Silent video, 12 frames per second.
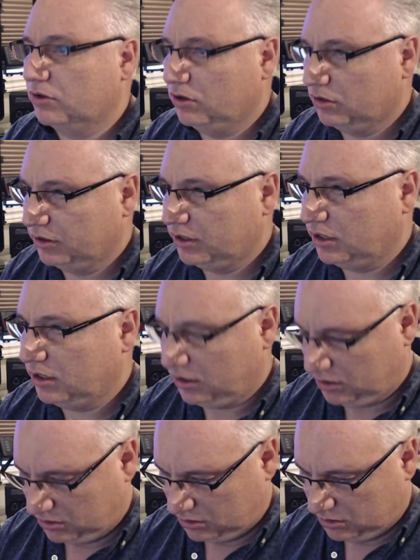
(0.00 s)

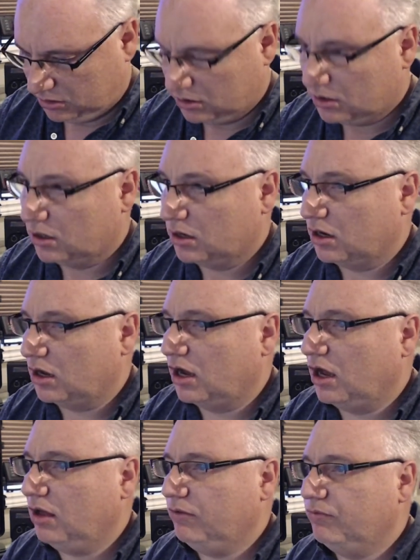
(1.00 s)
holiday
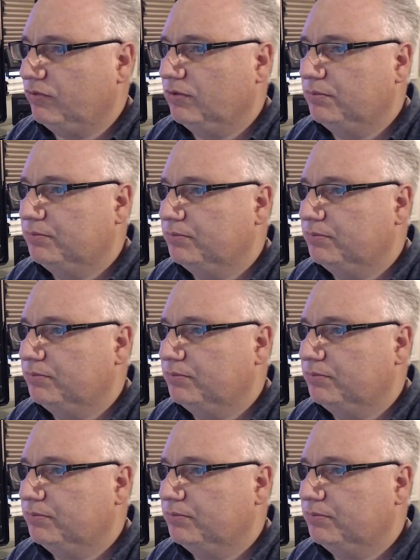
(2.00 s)
off.